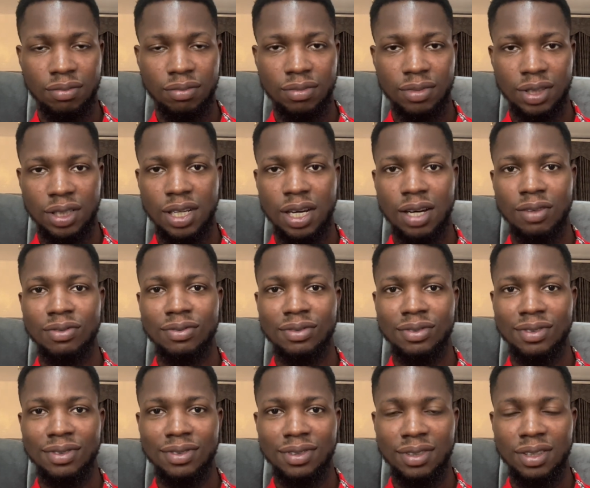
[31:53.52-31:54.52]
Be careful.
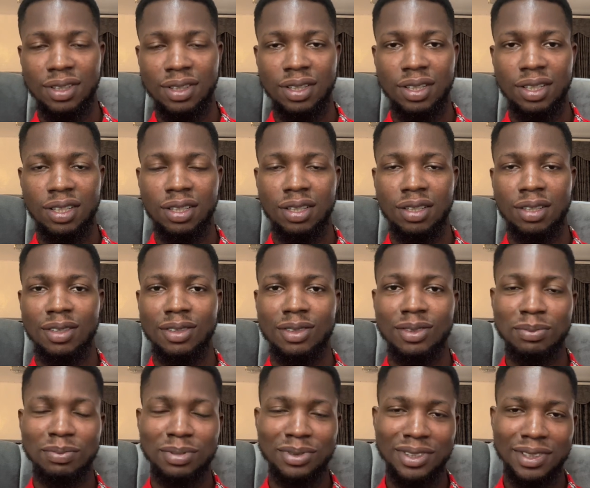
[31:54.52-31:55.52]
You
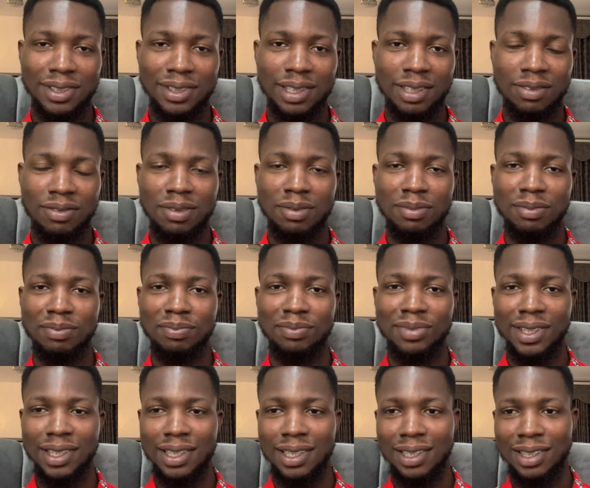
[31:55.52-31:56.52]
put yourself in
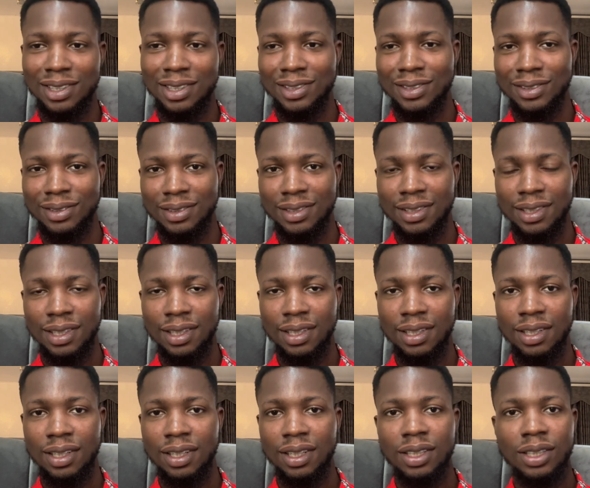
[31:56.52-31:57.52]
big issues.
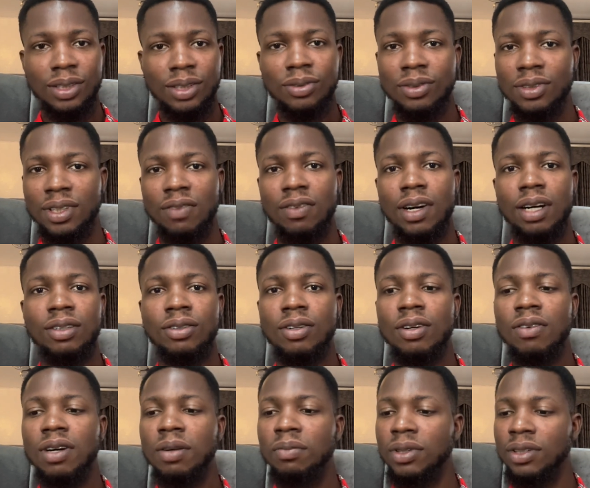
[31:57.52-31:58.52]
You would never
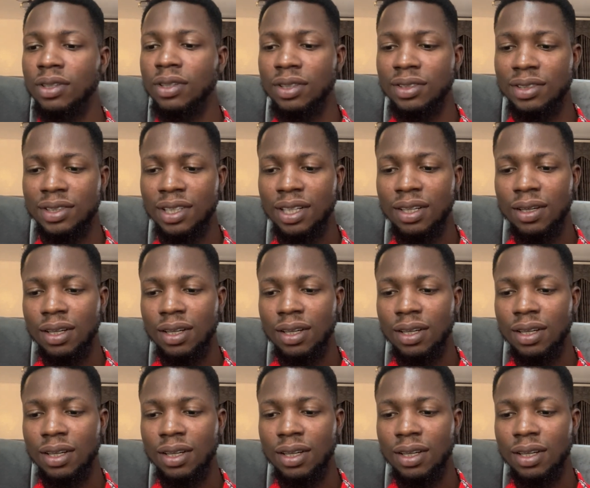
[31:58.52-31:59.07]
recover, because